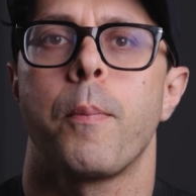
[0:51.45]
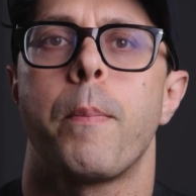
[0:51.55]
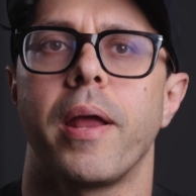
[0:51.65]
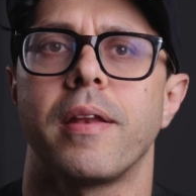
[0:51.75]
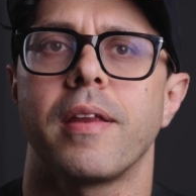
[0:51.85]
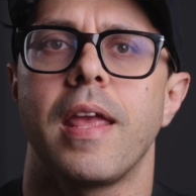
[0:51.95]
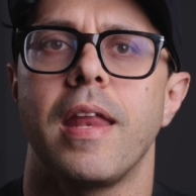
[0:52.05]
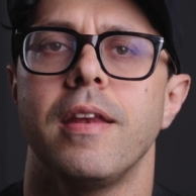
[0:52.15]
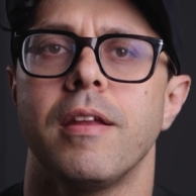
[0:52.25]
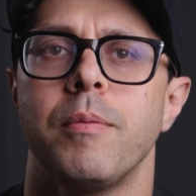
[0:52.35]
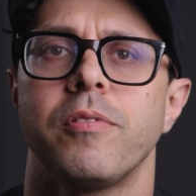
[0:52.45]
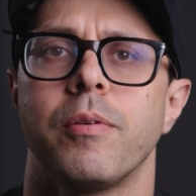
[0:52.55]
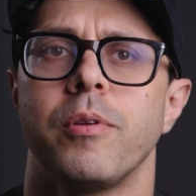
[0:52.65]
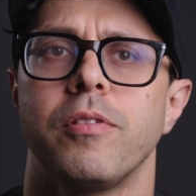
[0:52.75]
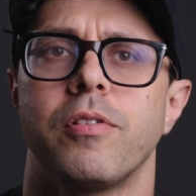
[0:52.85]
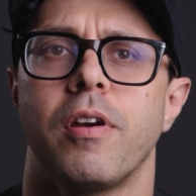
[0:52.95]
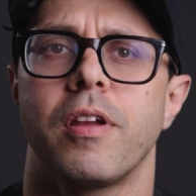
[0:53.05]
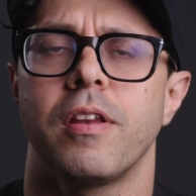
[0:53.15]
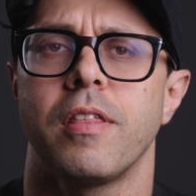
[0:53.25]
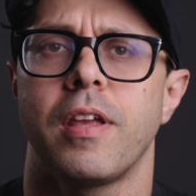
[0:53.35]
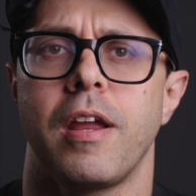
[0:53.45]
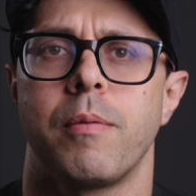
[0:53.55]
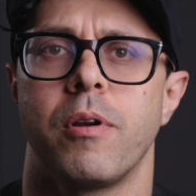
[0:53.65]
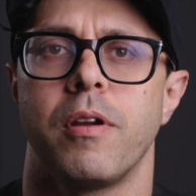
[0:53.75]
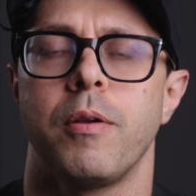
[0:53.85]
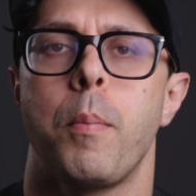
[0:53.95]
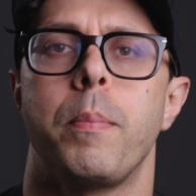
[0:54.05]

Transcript: But anytime someone is talking to the camera,